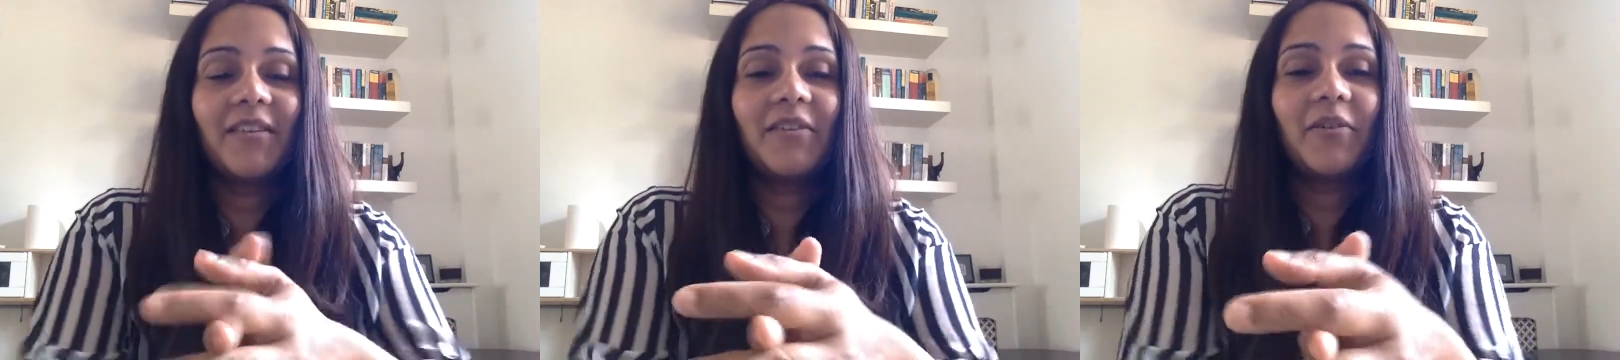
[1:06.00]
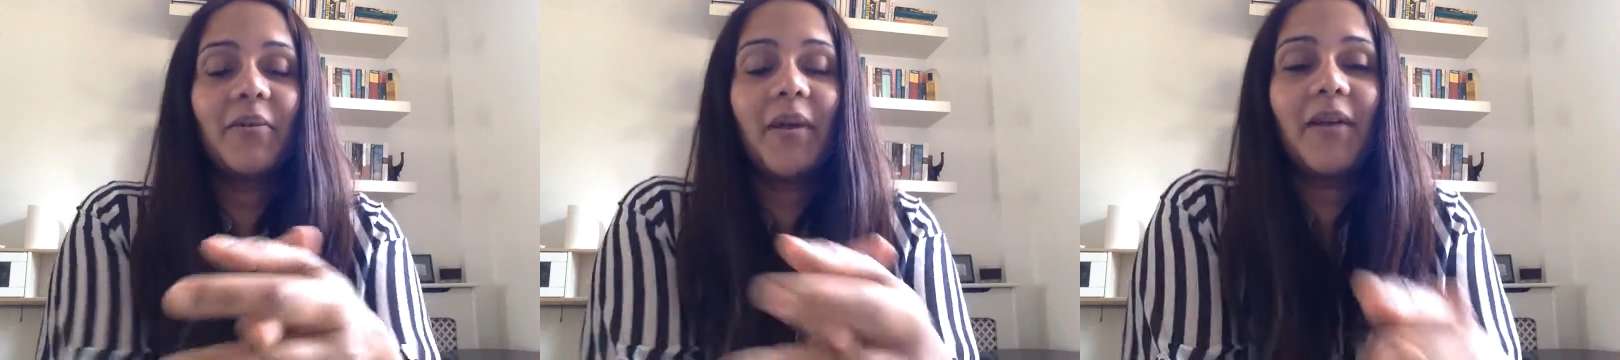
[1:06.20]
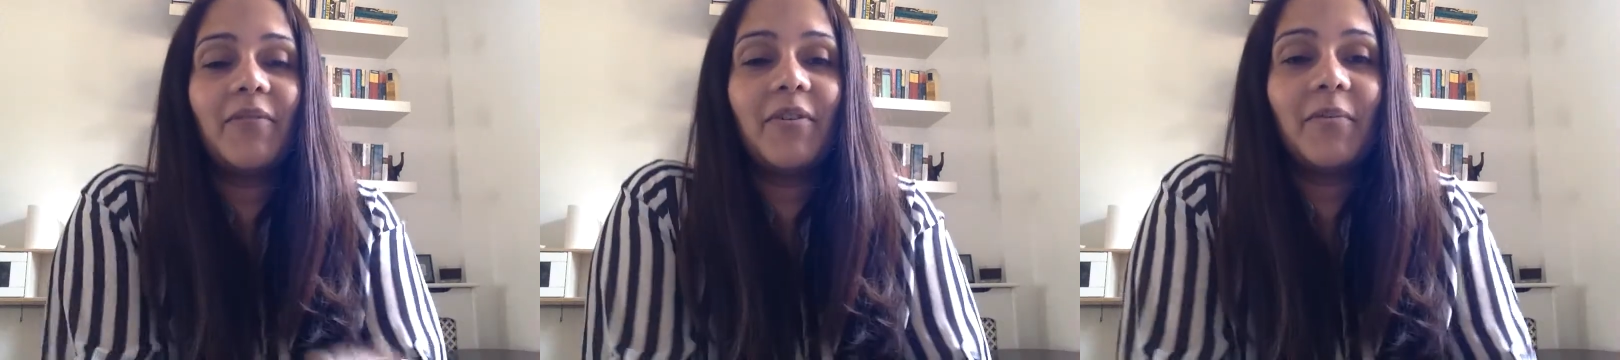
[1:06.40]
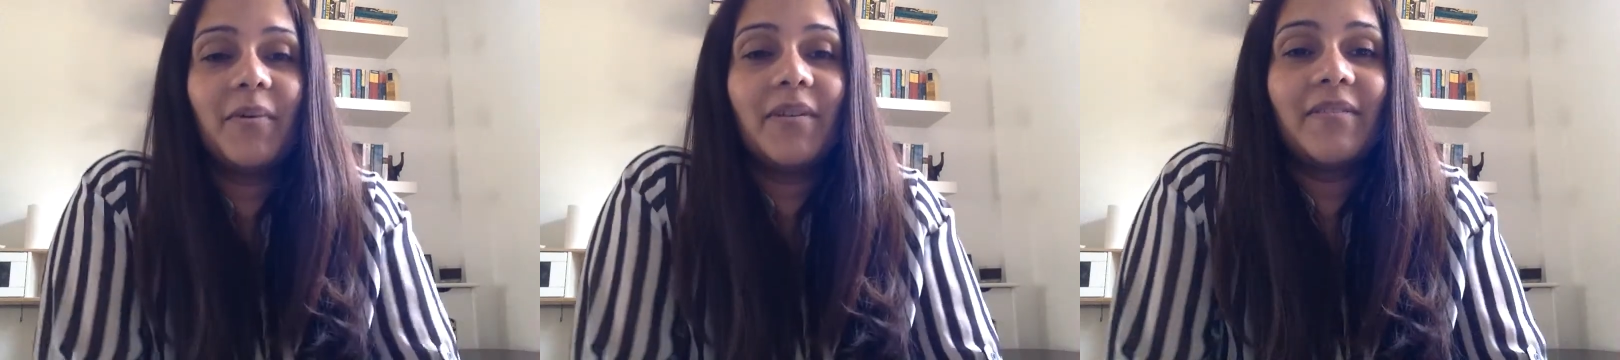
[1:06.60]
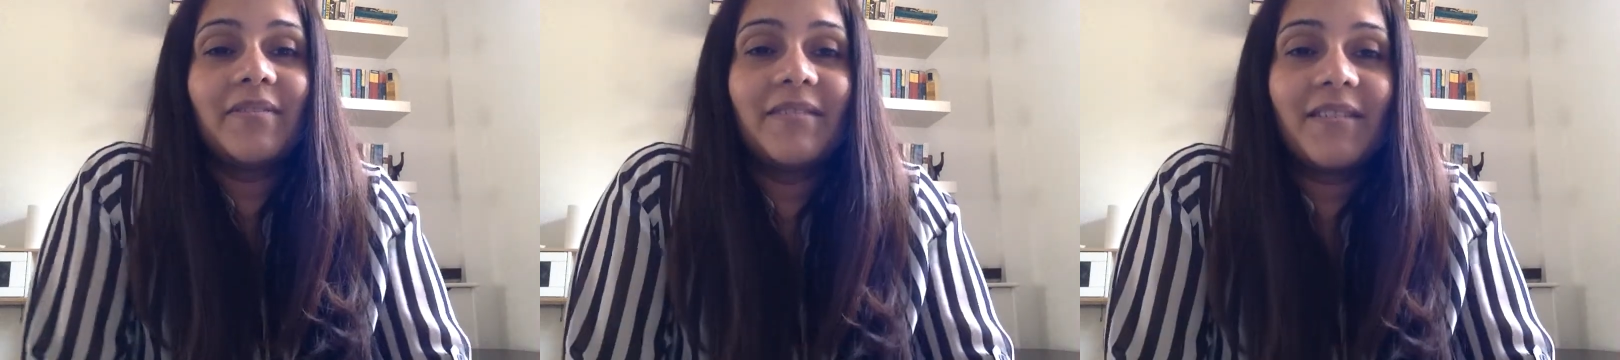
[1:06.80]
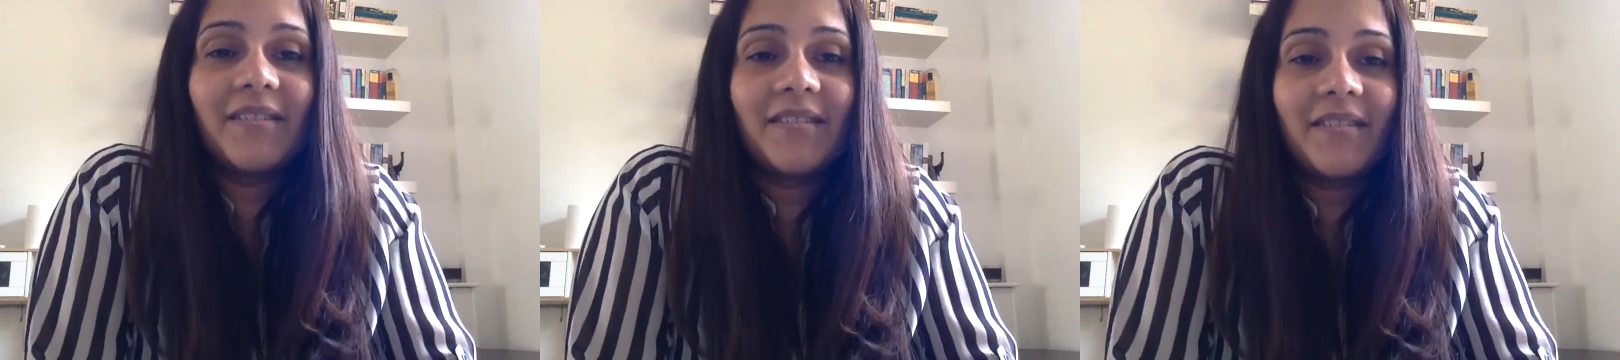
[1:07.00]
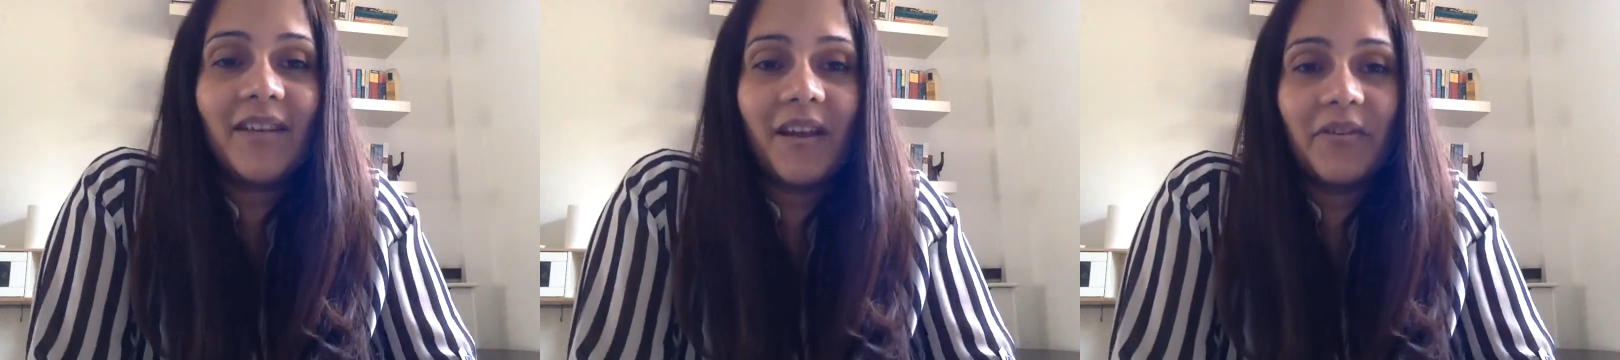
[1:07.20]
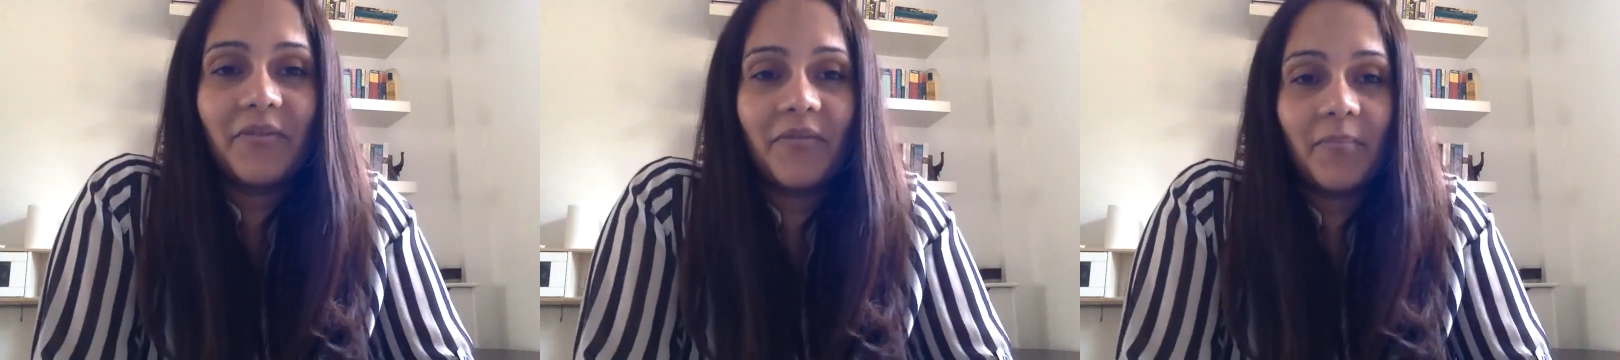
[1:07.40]
you know, everyone
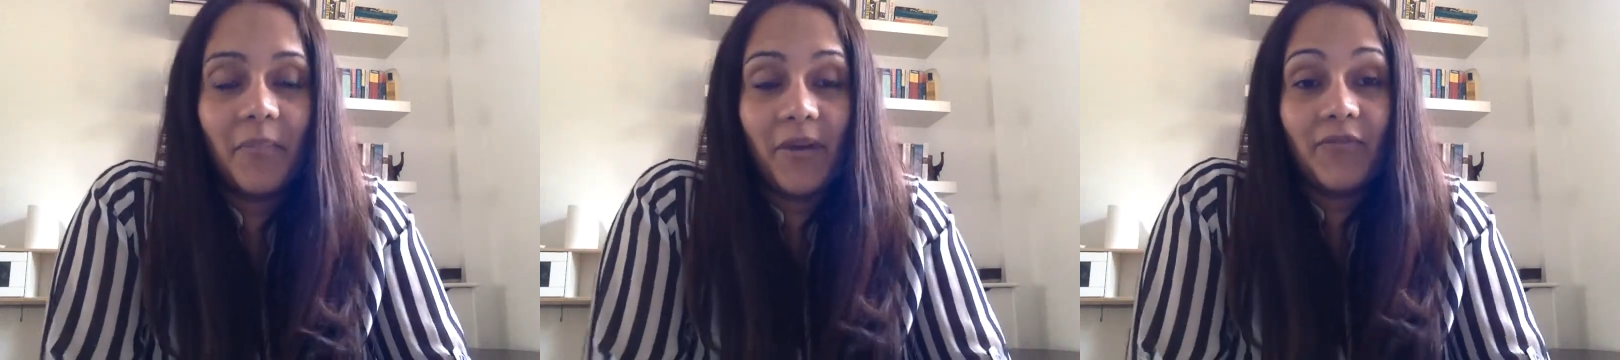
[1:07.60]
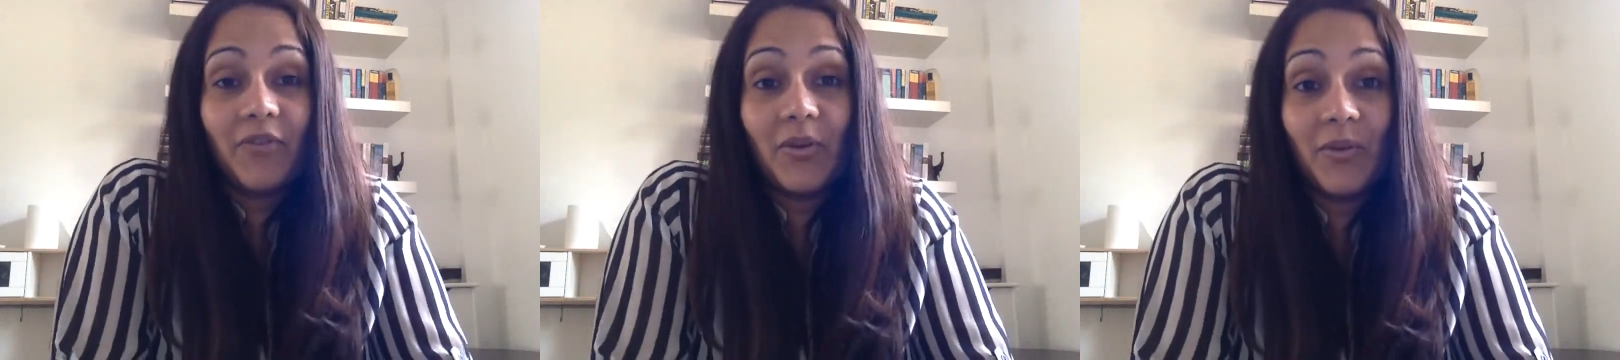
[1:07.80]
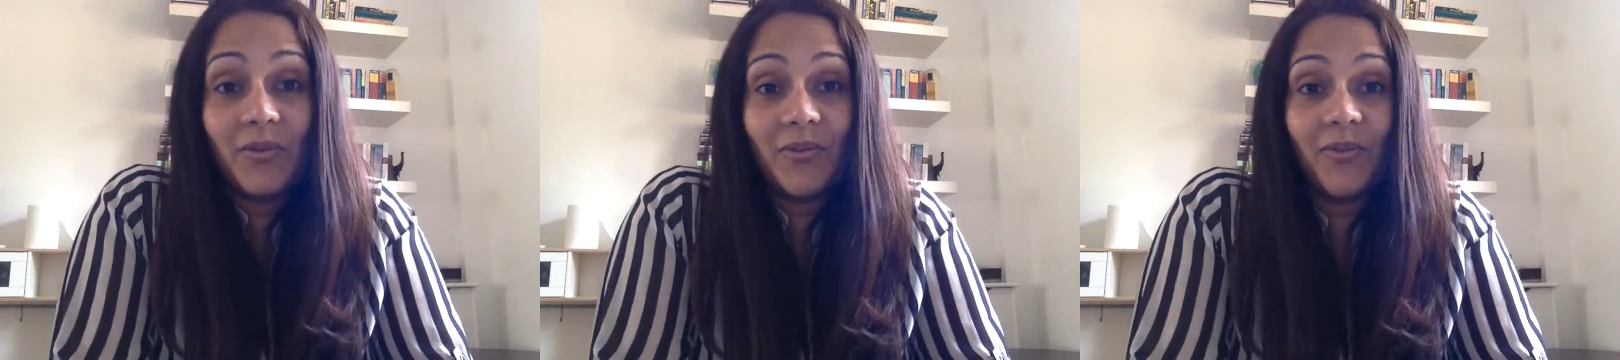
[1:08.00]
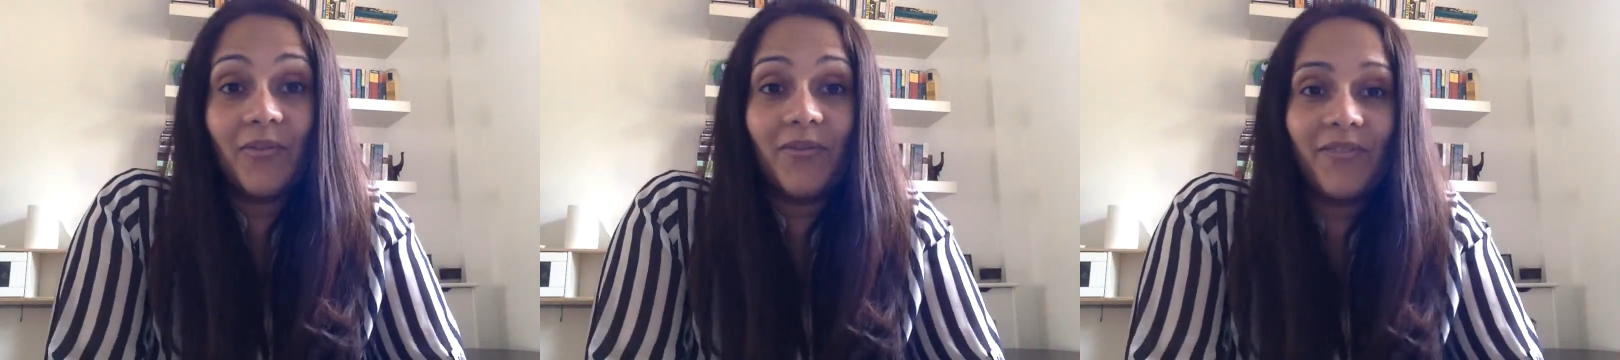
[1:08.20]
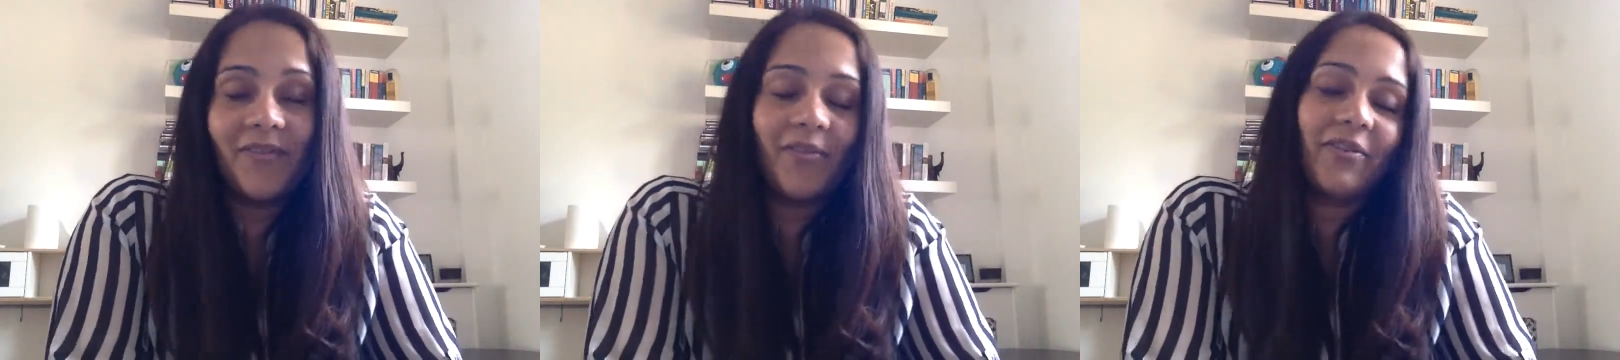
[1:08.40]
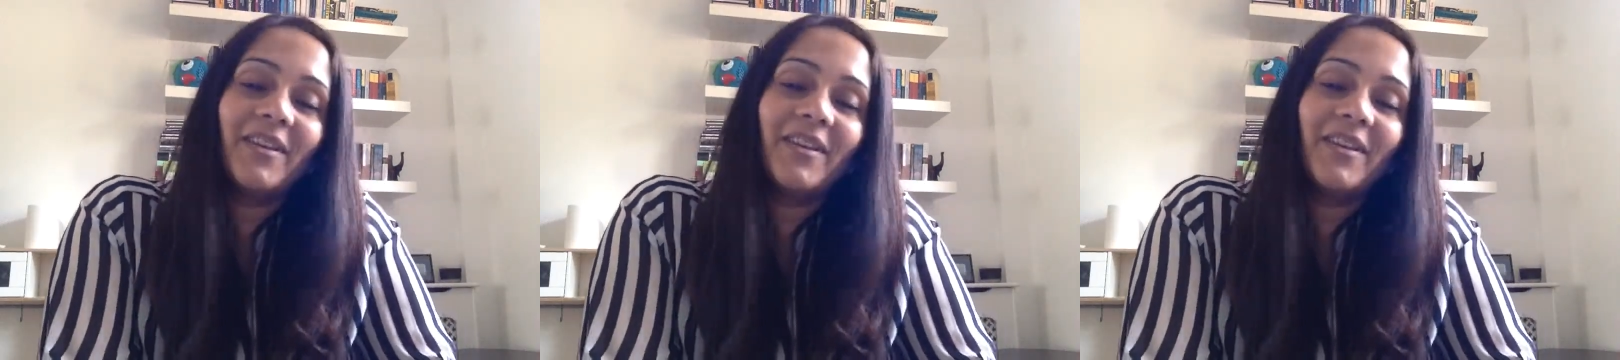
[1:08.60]
kind of my views on